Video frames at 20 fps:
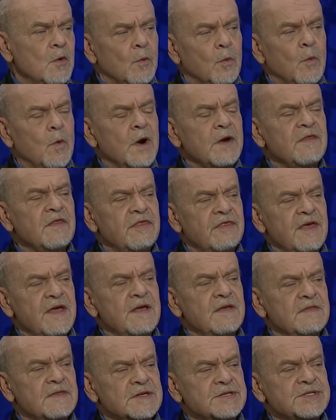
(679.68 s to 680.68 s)
one
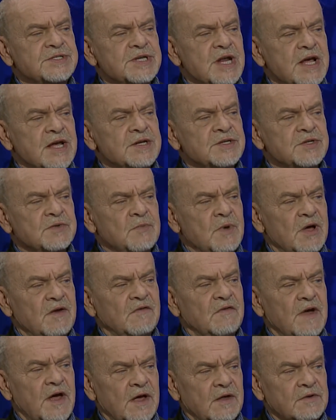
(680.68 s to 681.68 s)
thing that stands
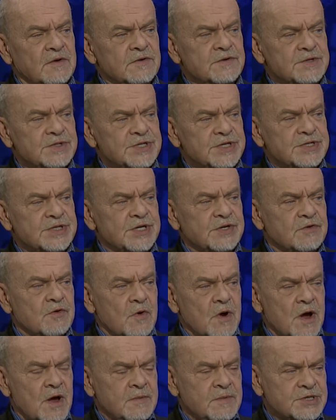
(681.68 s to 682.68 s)
above others? Is it
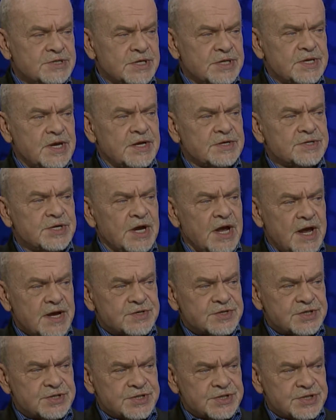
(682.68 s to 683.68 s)
crime? Is it the
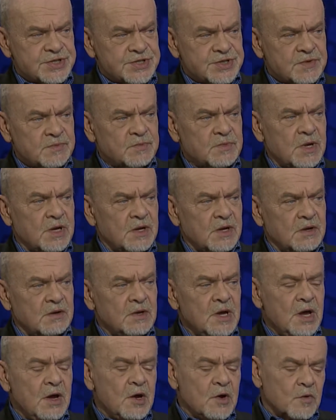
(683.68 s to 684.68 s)
education system? Uh,
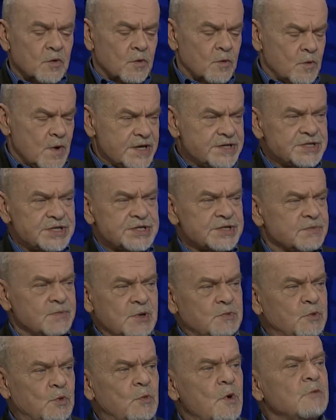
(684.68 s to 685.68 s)

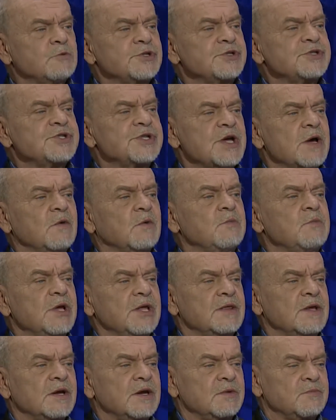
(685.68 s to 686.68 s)
racism? I mean, what would you say would
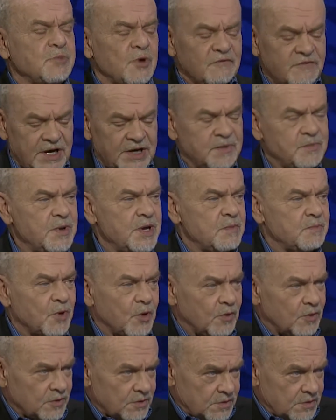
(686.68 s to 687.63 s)
be that it's prevent all people? of those